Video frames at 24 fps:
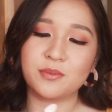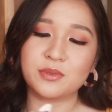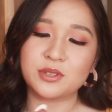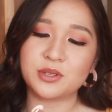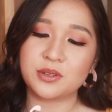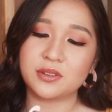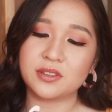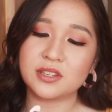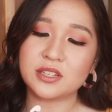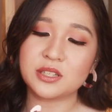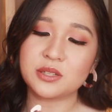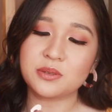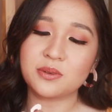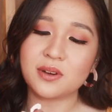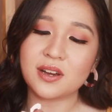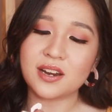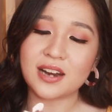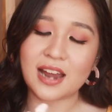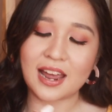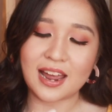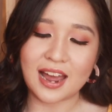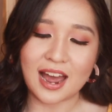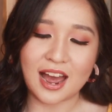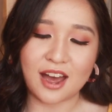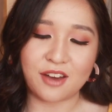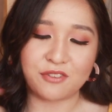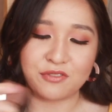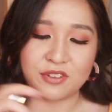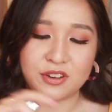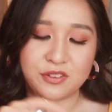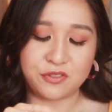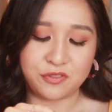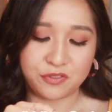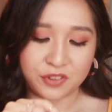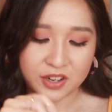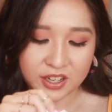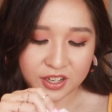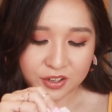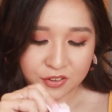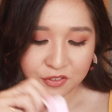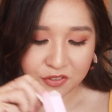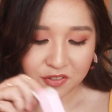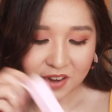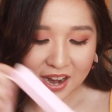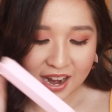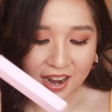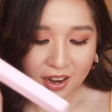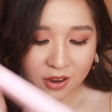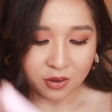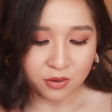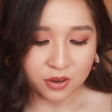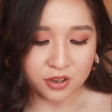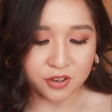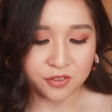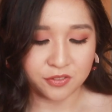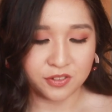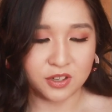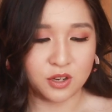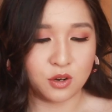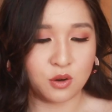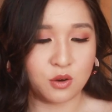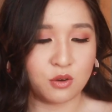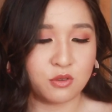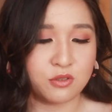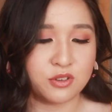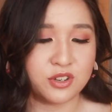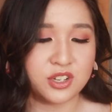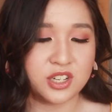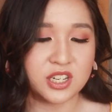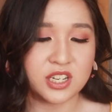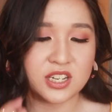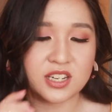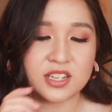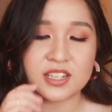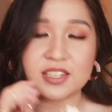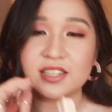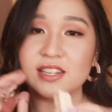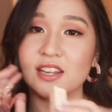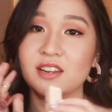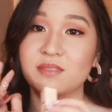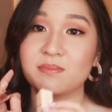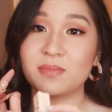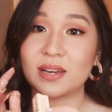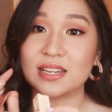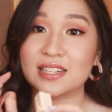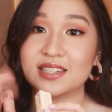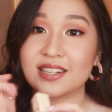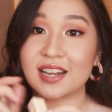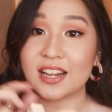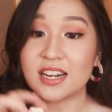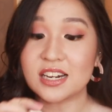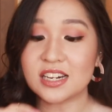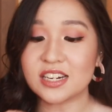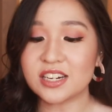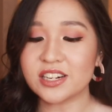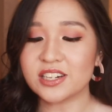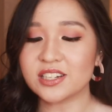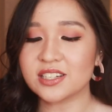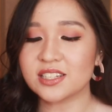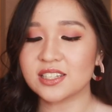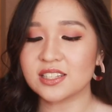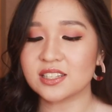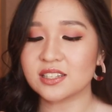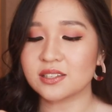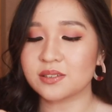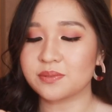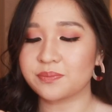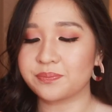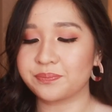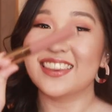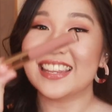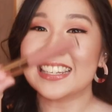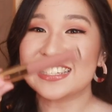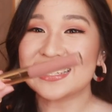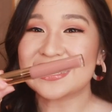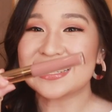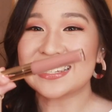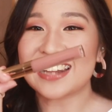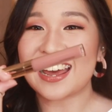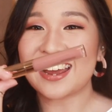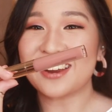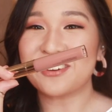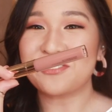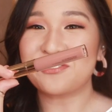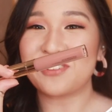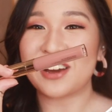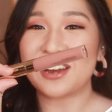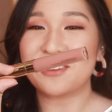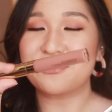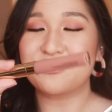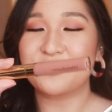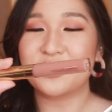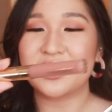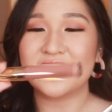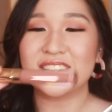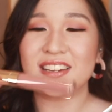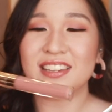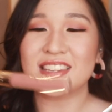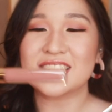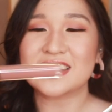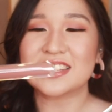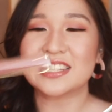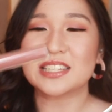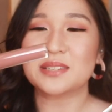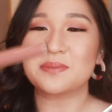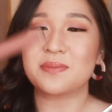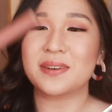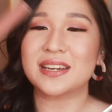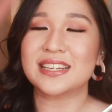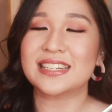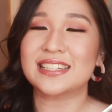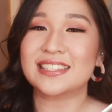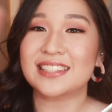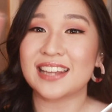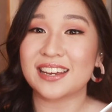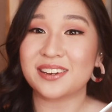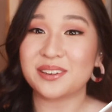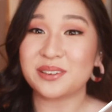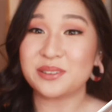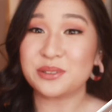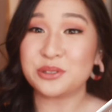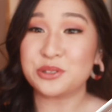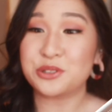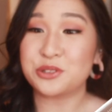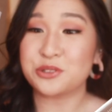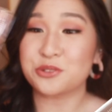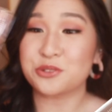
So this one I have in Frickin' Frack, one of their OGs and bestsellers. This is 951. This is my second